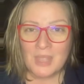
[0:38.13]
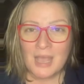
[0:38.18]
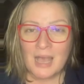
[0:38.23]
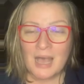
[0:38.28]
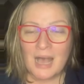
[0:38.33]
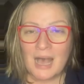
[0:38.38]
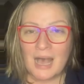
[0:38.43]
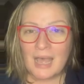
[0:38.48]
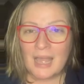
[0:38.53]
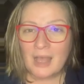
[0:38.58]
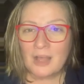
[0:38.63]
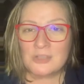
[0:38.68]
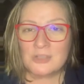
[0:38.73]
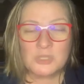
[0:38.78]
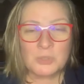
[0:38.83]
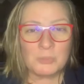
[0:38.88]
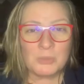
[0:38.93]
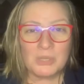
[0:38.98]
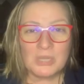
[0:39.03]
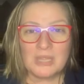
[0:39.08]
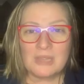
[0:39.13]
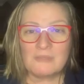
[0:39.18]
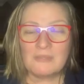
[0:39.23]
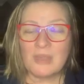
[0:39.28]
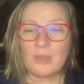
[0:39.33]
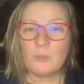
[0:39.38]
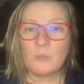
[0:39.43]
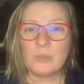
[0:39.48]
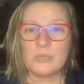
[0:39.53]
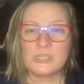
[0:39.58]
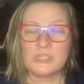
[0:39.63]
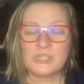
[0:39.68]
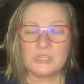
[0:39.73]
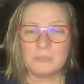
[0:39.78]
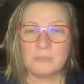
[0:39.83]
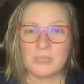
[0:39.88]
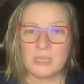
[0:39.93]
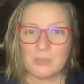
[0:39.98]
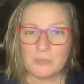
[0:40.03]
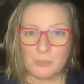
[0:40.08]
I also believe that we should
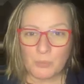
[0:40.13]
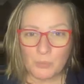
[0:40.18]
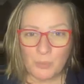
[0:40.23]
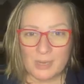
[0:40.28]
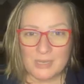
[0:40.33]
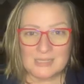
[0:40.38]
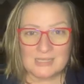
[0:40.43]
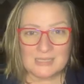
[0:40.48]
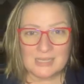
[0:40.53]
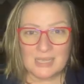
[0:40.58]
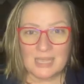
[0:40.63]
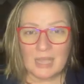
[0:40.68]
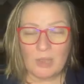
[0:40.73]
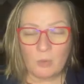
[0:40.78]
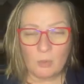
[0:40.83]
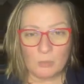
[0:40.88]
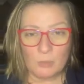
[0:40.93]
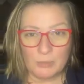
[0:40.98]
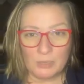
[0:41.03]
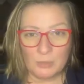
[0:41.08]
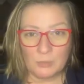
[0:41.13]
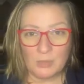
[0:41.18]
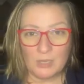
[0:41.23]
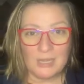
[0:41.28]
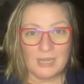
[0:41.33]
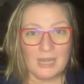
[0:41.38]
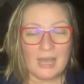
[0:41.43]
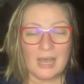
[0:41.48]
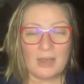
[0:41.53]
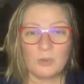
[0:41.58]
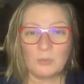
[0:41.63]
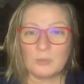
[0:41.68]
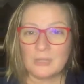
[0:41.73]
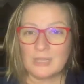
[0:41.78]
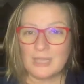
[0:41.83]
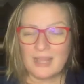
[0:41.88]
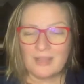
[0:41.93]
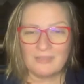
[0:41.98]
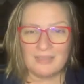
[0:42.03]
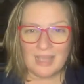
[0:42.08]
be embracing our beauty, not
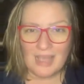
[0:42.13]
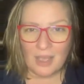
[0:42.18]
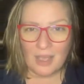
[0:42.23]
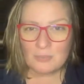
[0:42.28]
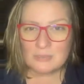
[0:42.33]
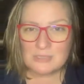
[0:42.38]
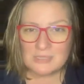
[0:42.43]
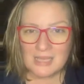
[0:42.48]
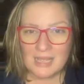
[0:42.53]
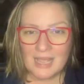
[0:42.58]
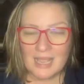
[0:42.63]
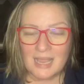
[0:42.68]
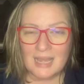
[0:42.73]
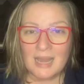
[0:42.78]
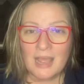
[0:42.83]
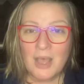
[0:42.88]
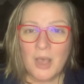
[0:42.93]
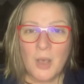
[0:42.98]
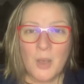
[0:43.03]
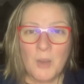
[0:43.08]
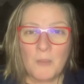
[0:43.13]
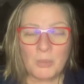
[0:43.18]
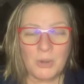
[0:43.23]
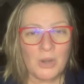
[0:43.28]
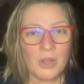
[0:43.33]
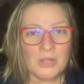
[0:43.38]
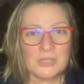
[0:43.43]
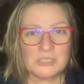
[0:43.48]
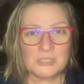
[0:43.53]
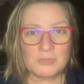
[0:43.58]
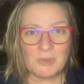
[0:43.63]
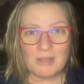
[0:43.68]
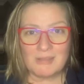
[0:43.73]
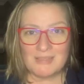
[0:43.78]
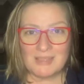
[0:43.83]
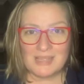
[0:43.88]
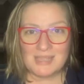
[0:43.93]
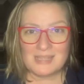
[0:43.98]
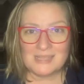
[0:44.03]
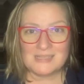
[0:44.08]
only on the outside, but also on
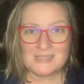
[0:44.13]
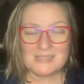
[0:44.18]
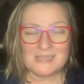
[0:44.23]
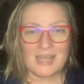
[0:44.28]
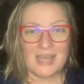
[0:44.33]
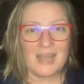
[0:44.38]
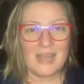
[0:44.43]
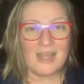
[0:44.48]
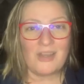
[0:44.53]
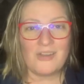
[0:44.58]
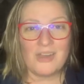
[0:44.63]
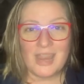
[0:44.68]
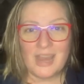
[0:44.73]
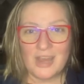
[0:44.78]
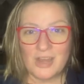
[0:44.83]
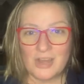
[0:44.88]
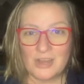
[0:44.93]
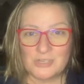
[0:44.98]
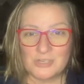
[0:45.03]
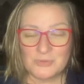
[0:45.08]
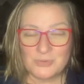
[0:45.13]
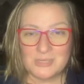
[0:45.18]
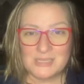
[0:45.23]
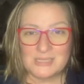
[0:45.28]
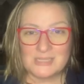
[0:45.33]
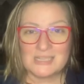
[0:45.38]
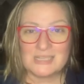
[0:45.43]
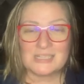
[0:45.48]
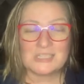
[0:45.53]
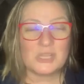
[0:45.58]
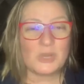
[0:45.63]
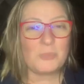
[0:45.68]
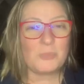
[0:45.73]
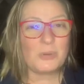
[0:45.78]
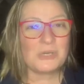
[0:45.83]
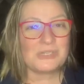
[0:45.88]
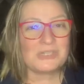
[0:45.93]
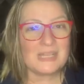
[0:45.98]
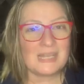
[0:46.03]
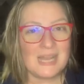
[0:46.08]
the inside, our characteristics, our
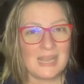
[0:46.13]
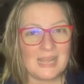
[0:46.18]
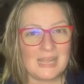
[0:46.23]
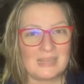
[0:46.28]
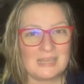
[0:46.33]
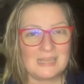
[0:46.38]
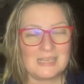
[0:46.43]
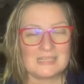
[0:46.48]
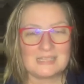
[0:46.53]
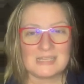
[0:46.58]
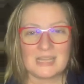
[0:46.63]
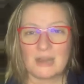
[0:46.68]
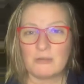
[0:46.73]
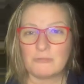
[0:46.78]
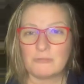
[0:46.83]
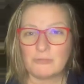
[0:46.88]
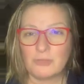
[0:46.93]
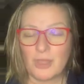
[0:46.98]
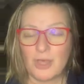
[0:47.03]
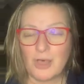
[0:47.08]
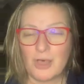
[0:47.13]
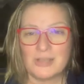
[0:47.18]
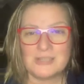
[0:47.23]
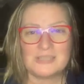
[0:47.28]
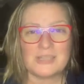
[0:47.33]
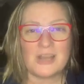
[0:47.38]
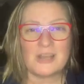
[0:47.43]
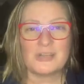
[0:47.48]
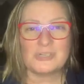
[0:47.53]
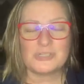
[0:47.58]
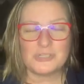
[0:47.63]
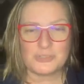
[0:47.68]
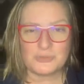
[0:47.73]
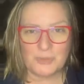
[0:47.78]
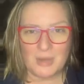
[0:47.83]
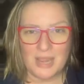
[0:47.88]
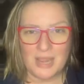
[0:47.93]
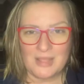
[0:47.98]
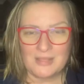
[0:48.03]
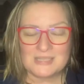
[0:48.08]
personalities, our flaws, our
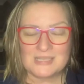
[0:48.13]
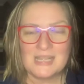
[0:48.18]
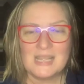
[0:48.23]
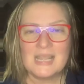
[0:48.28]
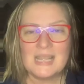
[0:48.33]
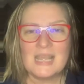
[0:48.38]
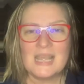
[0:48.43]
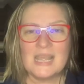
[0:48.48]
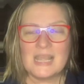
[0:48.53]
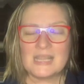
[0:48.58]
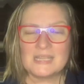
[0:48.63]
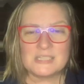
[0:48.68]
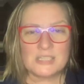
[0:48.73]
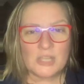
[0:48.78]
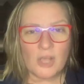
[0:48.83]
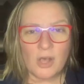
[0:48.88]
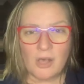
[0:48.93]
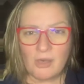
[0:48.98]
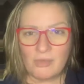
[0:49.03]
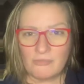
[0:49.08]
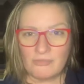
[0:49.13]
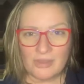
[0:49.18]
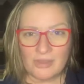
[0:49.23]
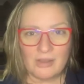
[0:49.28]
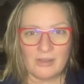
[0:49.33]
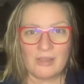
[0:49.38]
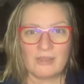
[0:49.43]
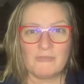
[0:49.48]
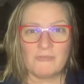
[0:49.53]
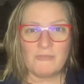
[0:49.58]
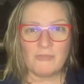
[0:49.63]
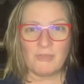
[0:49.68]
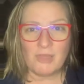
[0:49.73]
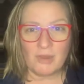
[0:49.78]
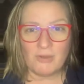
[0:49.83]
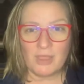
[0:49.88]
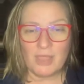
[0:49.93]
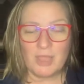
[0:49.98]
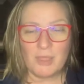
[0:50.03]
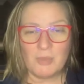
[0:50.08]
strengths. It's all very,
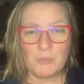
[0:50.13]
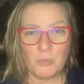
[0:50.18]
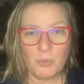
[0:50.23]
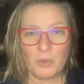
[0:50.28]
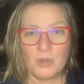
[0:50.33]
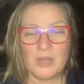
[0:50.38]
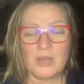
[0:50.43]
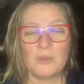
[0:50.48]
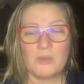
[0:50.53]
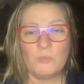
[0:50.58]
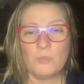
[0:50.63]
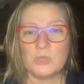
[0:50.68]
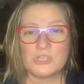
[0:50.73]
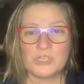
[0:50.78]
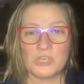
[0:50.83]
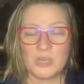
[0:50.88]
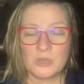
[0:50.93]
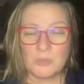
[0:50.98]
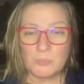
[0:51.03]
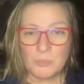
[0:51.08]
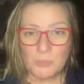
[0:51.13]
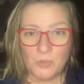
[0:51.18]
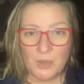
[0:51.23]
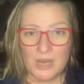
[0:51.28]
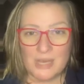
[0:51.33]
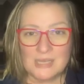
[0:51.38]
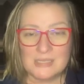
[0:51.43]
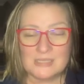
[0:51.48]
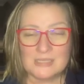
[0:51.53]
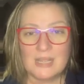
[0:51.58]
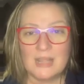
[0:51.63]
very important, and we should embrace